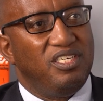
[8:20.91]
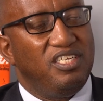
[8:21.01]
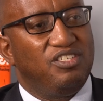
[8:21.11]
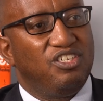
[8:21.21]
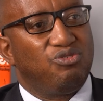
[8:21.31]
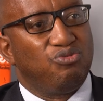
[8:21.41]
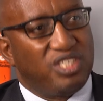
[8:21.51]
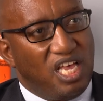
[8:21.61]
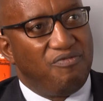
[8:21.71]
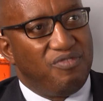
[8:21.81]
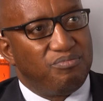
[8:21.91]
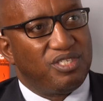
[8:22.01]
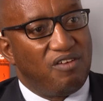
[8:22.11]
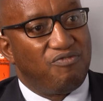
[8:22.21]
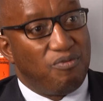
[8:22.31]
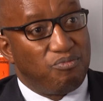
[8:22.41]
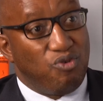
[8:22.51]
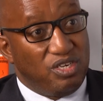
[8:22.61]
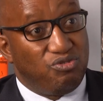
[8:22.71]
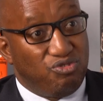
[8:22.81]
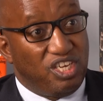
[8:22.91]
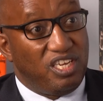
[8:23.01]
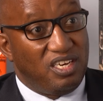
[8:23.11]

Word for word: It is to save himself from going to jail.